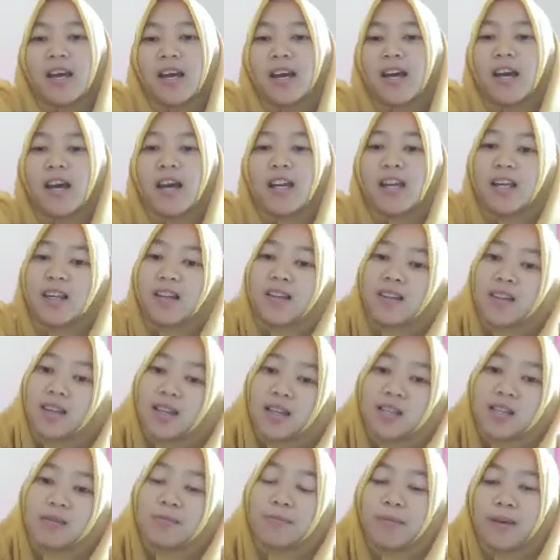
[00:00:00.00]
And in
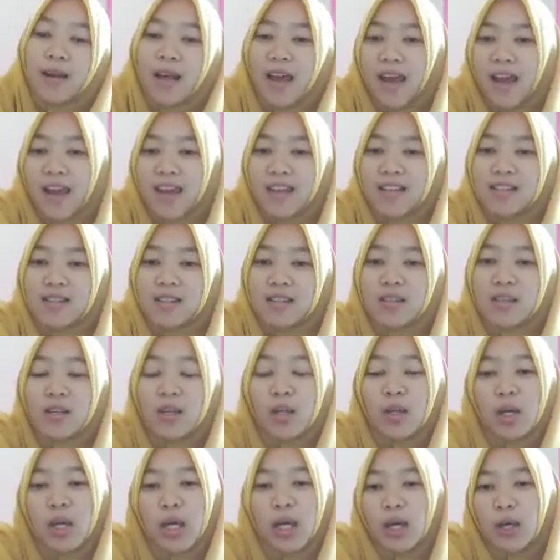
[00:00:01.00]
this place,
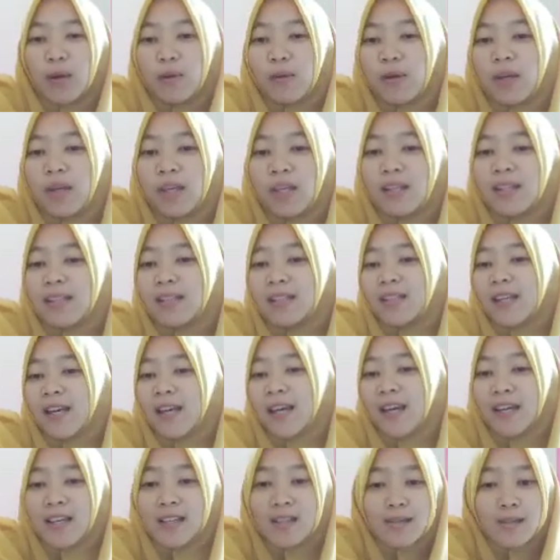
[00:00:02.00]
we
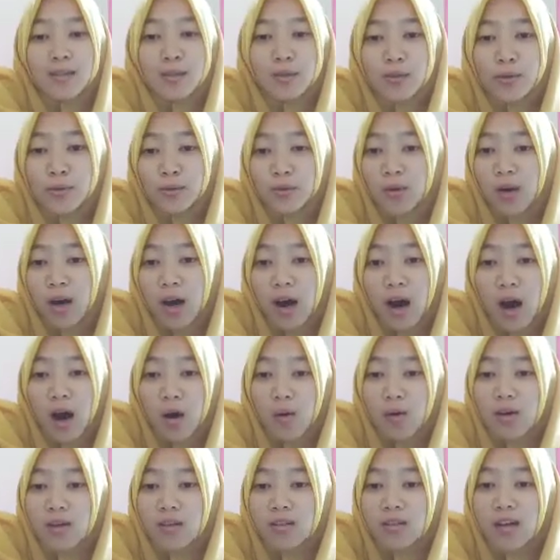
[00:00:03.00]
thanks to
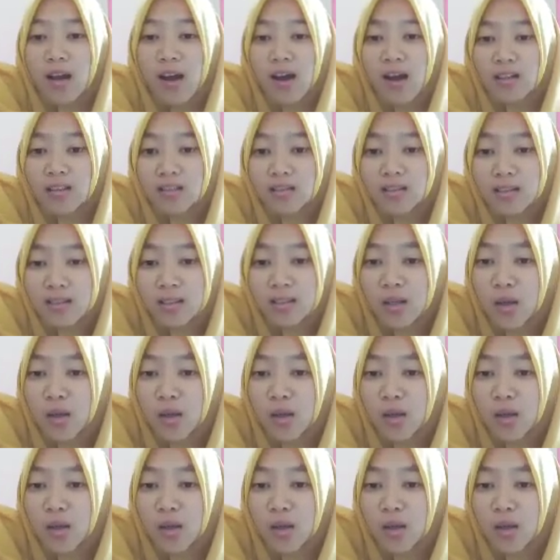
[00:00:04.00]
our God